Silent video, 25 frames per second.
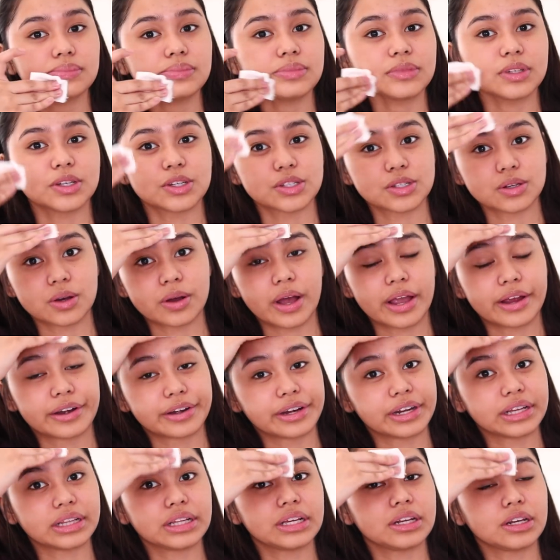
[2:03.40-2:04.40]
So I
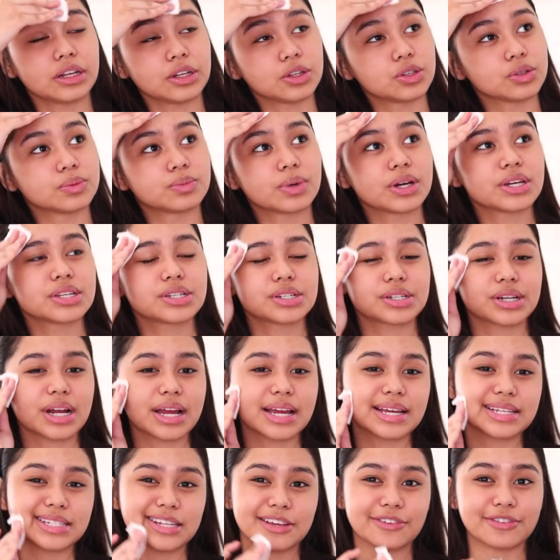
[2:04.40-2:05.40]
really need to
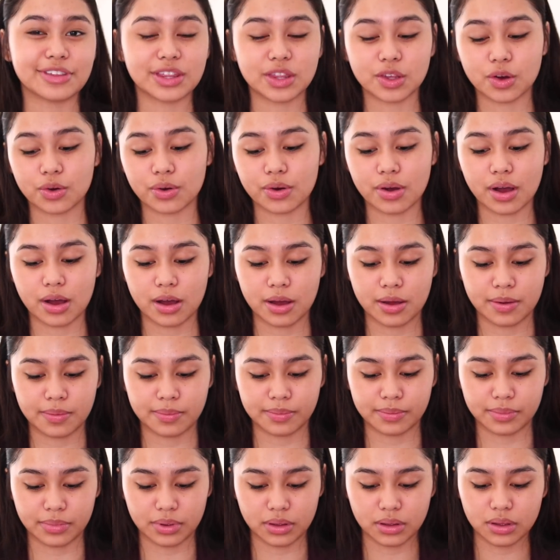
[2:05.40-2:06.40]
moisturize even though um,
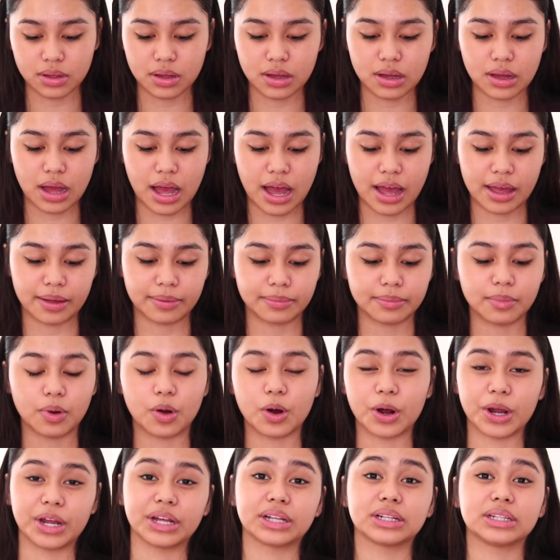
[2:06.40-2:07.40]
I'm
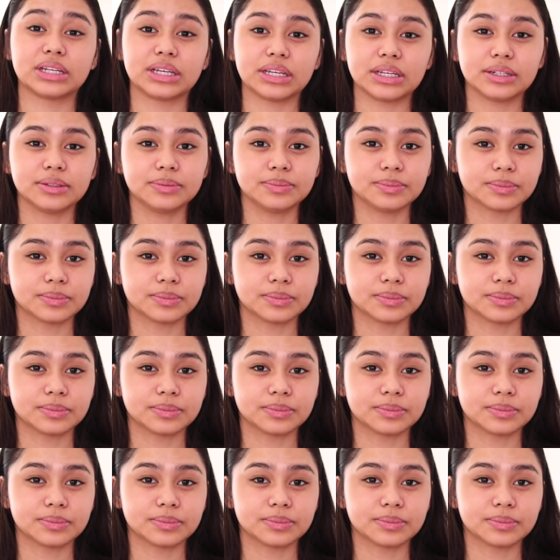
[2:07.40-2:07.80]
oily.